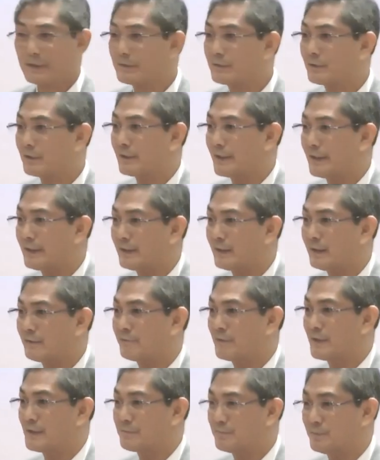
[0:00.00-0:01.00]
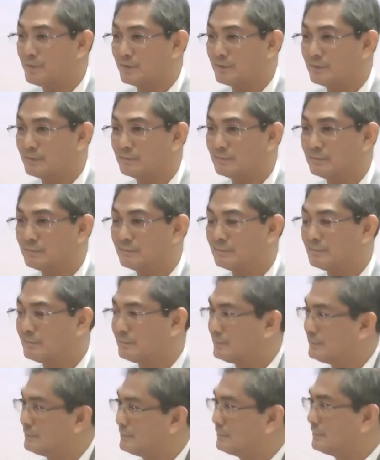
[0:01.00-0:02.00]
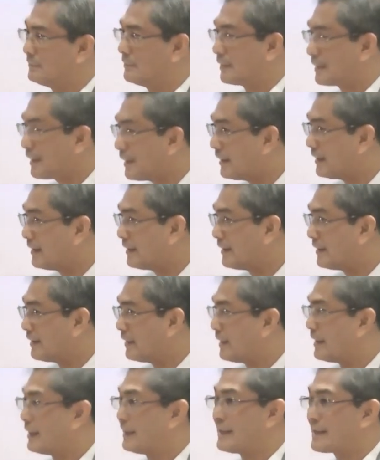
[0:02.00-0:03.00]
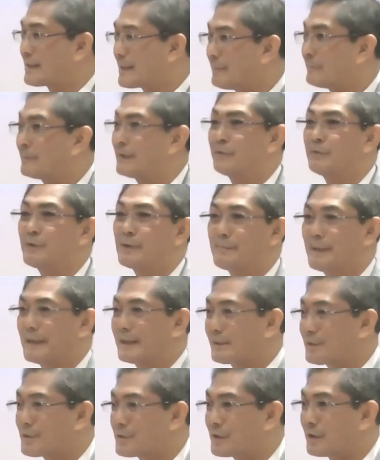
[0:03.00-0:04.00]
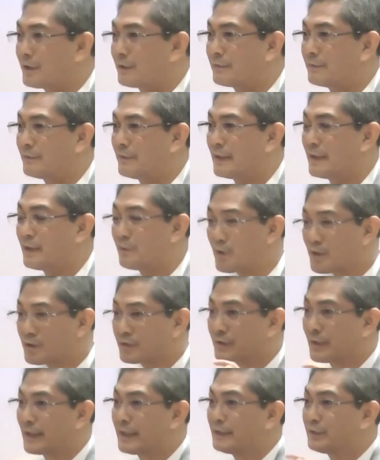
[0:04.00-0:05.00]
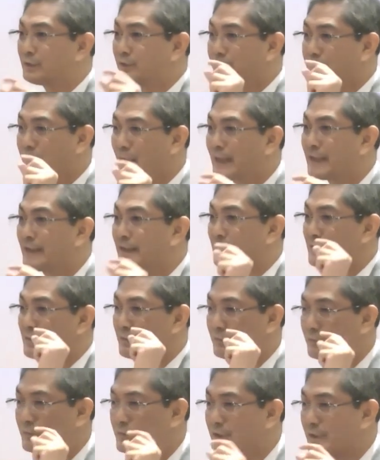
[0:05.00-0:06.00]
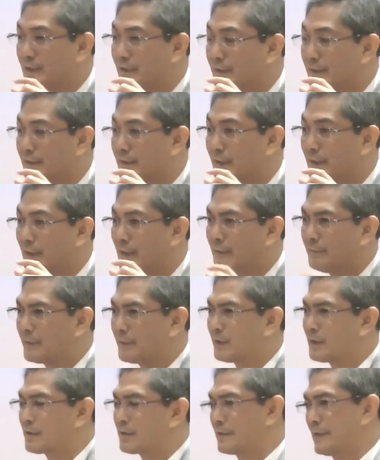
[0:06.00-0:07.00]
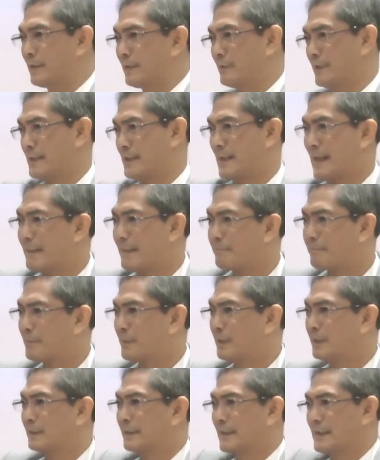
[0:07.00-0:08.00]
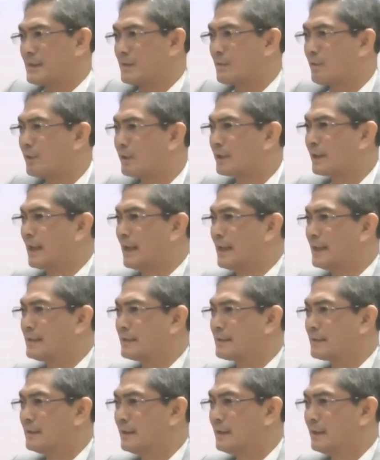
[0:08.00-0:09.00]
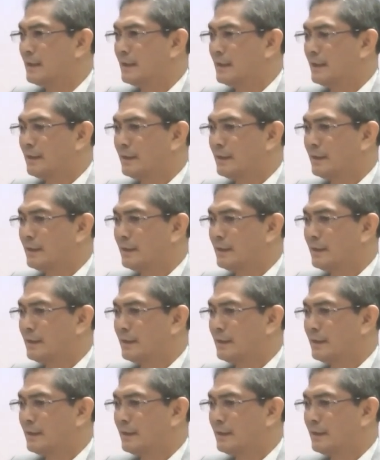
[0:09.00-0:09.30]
And what you call it? A Facebook. Okay? The same thing with Microsoft. He was trying to find a solution because there is Apple, there is all kinds.